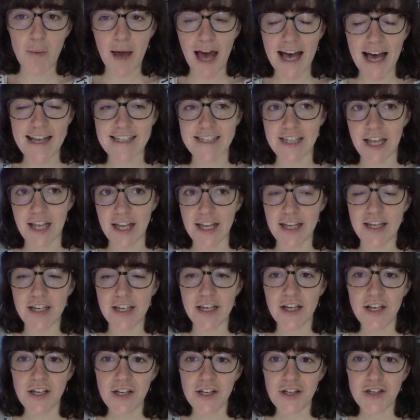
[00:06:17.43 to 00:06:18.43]
has like
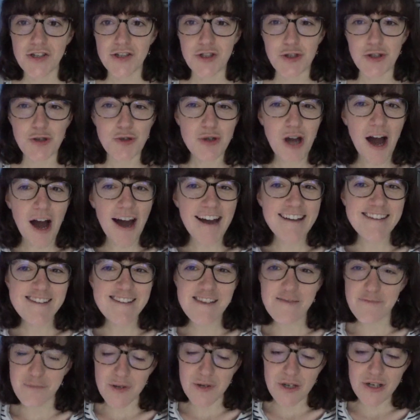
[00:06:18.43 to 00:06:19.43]
two kinds
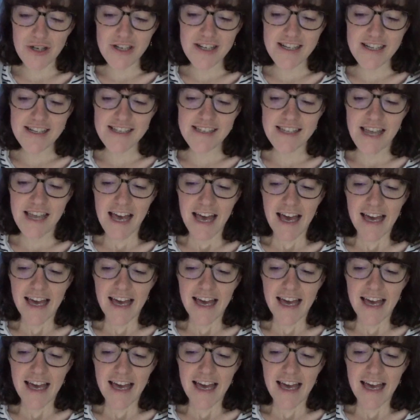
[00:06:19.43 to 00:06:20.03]
of books.